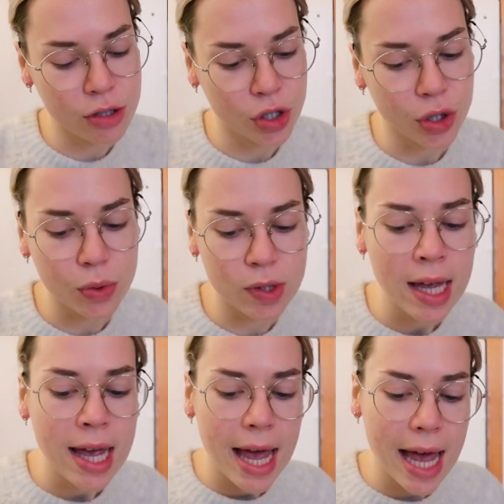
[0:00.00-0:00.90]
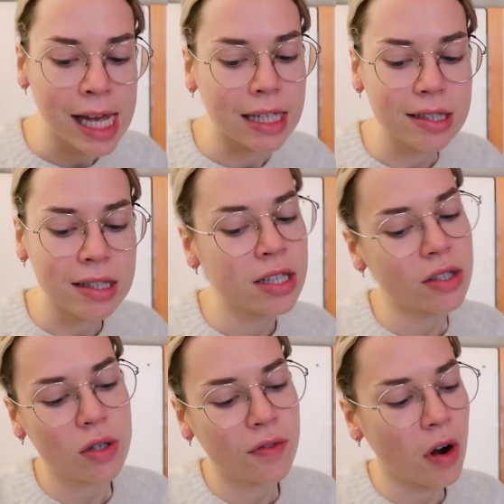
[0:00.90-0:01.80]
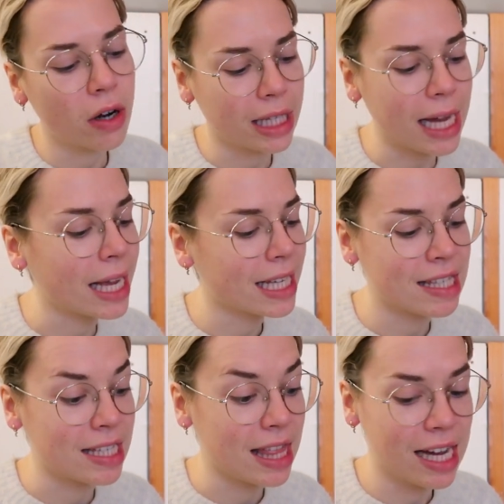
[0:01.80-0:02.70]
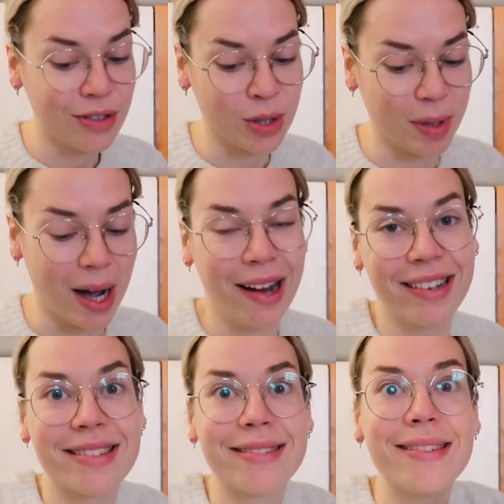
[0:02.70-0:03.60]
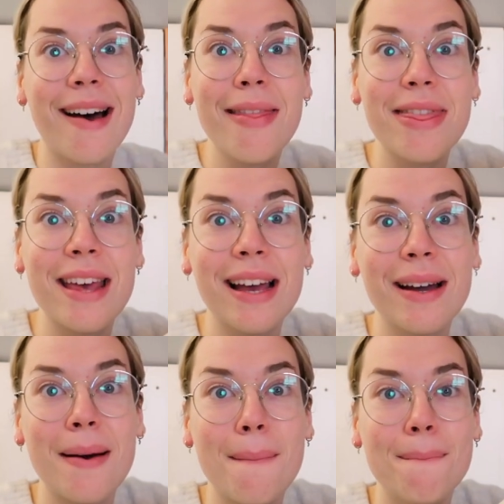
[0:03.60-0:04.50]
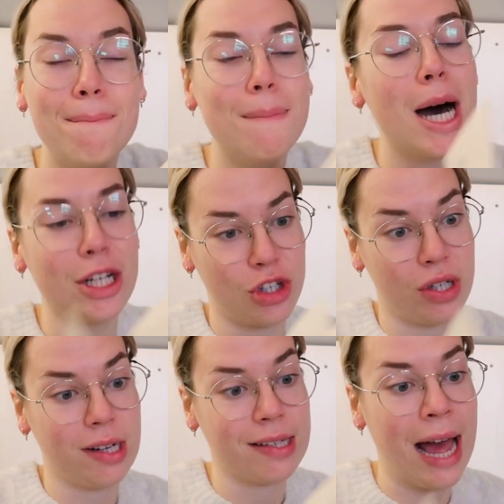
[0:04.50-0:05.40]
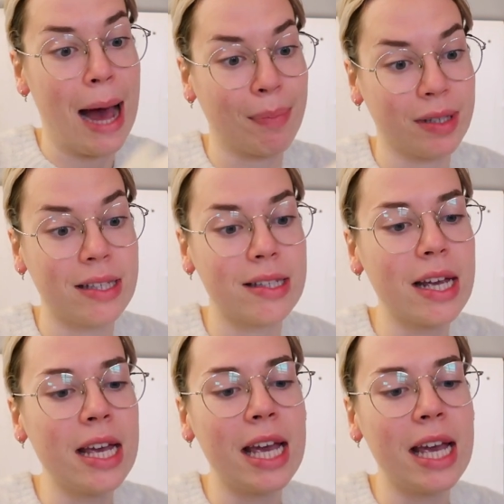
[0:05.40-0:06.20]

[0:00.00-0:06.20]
issues and until so far like I can see that to be honest nothing much has happened